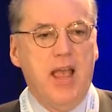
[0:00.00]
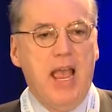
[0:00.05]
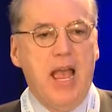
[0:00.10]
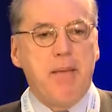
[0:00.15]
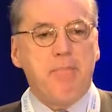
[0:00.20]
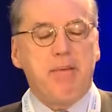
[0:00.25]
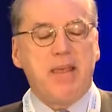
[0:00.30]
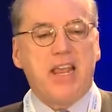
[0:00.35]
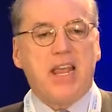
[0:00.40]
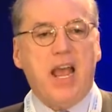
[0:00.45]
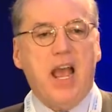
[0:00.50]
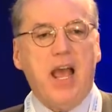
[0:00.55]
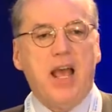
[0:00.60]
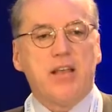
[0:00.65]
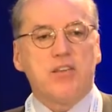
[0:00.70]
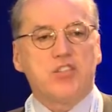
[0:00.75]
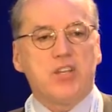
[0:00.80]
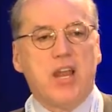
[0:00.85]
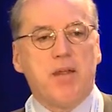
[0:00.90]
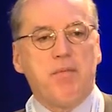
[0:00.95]
And
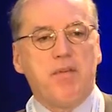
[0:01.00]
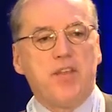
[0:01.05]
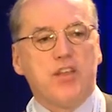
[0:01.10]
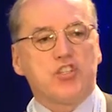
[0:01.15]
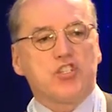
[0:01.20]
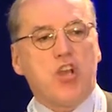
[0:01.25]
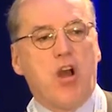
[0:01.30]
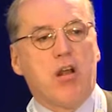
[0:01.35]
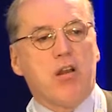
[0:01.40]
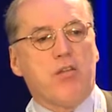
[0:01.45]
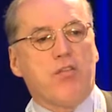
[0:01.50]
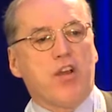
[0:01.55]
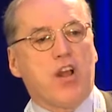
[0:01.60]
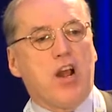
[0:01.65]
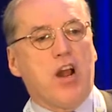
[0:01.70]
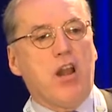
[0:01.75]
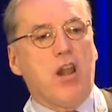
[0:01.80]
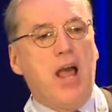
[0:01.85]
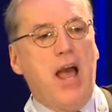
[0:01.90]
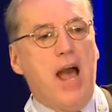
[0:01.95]
because everything has gone to the
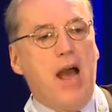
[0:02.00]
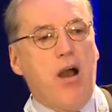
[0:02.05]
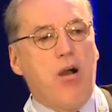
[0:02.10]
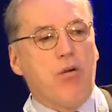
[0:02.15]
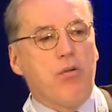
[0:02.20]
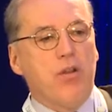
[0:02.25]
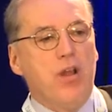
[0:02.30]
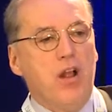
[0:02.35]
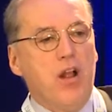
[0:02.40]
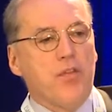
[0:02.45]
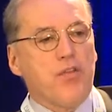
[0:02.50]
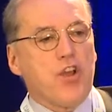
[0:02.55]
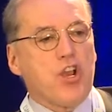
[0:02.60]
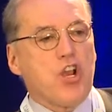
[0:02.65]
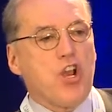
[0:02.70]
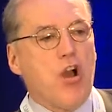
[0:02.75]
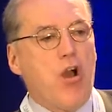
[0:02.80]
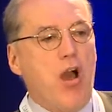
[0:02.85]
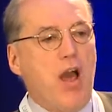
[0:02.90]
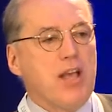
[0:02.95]
cloud, the
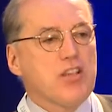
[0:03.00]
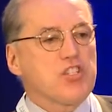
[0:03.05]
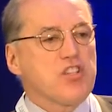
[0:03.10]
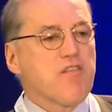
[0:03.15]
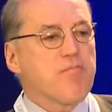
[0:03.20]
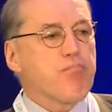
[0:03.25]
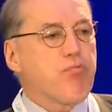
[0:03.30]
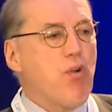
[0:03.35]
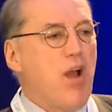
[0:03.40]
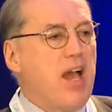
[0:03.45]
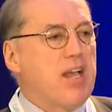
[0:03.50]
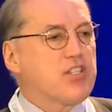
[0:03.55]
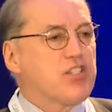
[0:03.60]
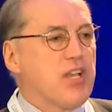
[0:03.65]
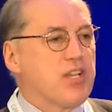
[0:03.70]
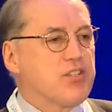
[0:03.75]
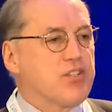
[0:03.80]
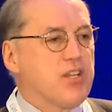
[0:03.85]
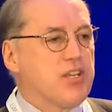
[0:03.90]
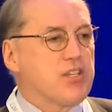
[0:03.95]
cost of
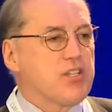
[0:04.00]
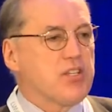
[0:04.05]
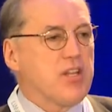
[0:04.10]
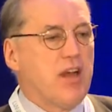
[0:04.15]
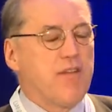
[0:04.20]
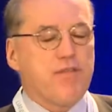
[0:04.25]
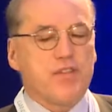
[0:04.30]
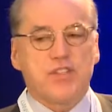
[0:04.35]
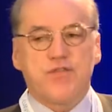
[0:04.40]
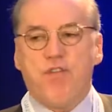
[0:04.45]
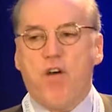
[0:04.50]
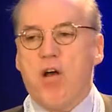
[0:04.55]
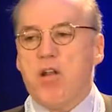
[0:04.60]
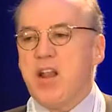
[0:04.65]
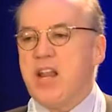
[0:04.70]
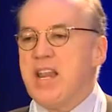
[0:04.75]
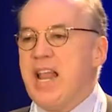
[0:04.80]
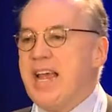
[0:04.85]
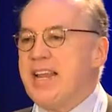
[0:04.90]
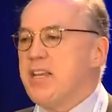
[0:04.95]
processing stuff has
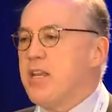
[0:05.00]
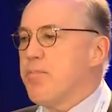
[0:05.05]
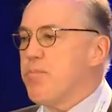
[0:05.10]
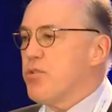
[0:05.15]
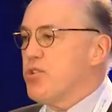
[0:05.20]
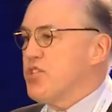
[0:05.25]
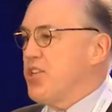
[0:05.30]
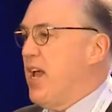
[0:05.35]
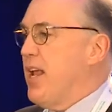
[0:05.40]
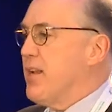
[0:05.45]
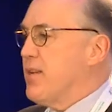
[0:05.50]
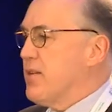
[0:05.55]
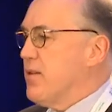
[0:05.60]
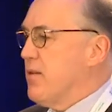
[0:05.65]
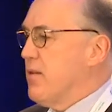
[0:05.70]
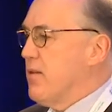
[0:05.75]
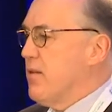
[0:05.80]
fallen 90%.